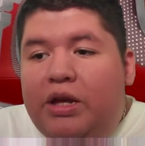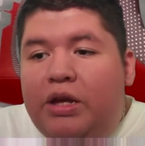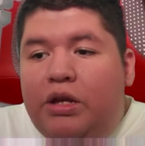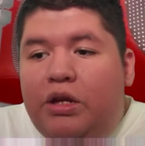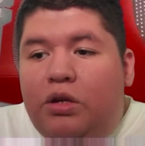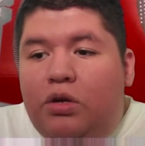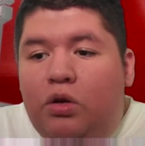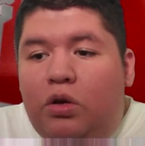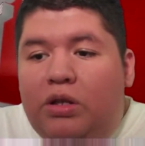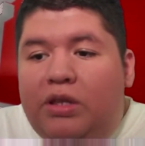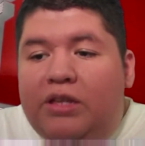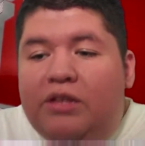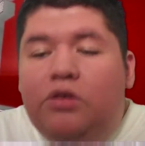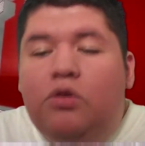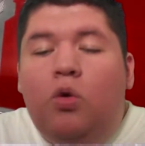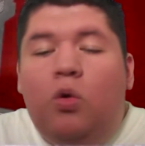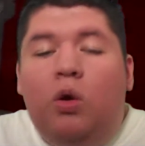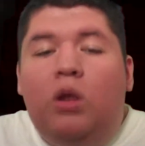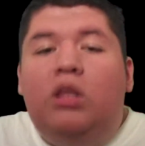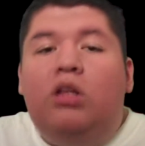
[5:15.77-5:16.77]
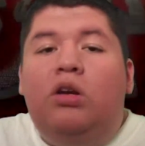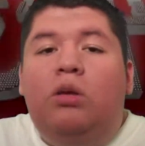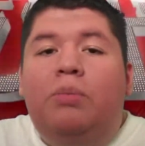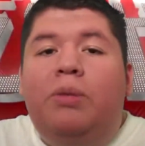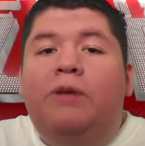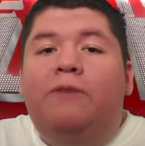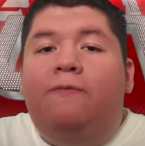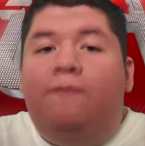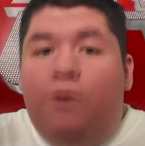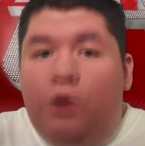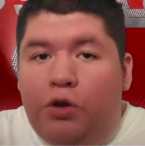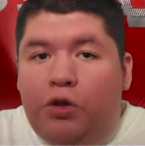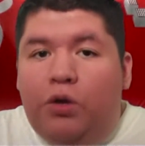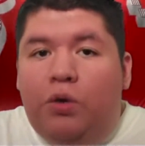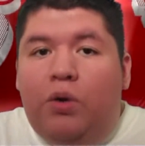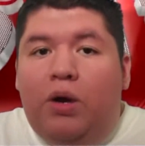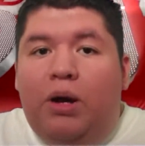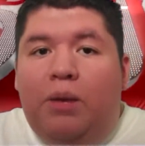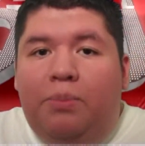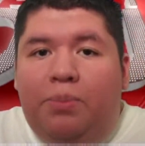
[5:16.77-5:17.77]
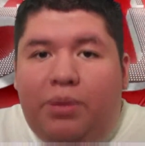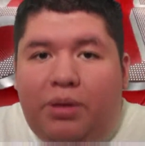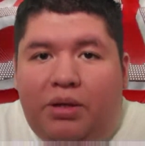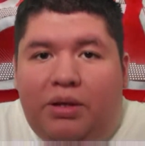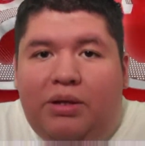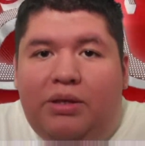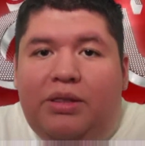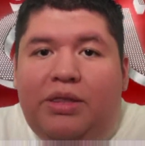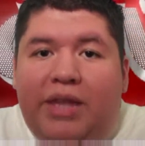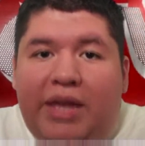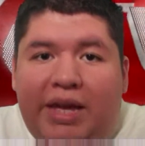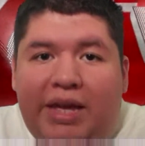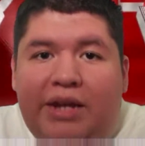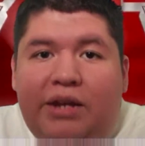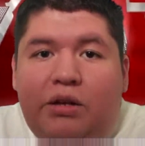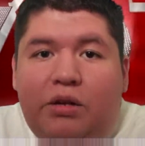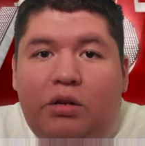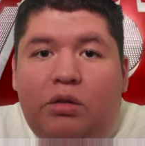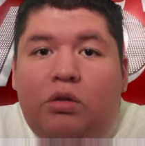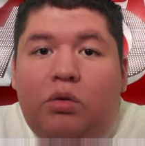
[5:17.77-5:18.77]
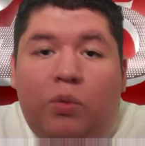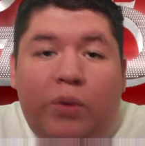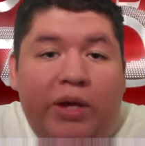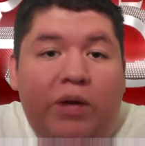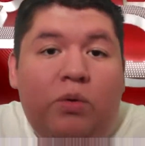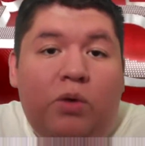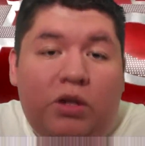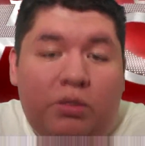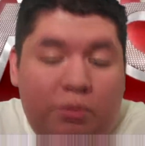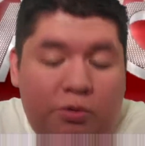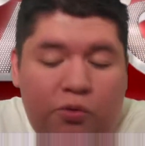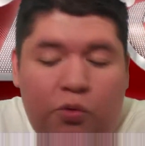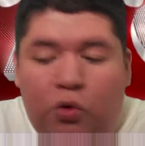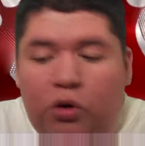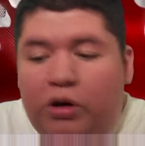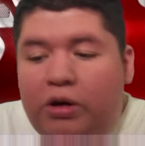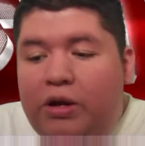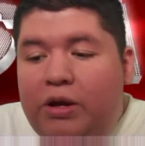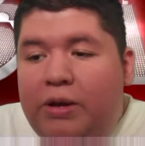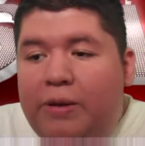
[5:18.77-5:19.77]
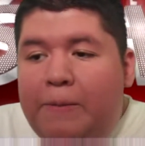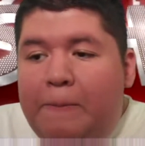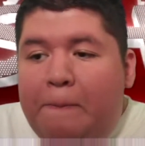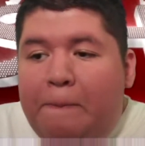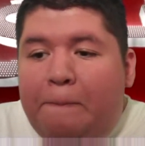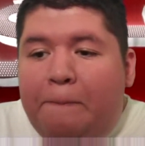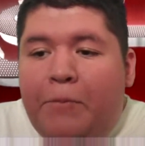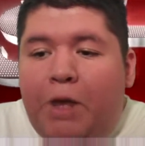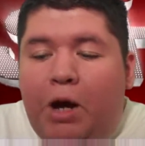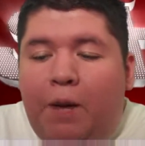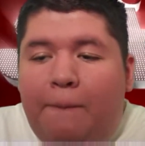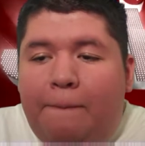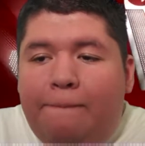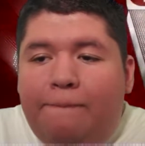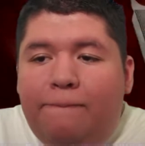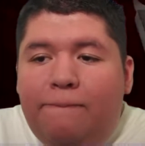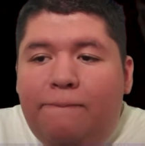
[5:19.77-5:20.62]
you know, at least go a little bit further up than the way it was before. I've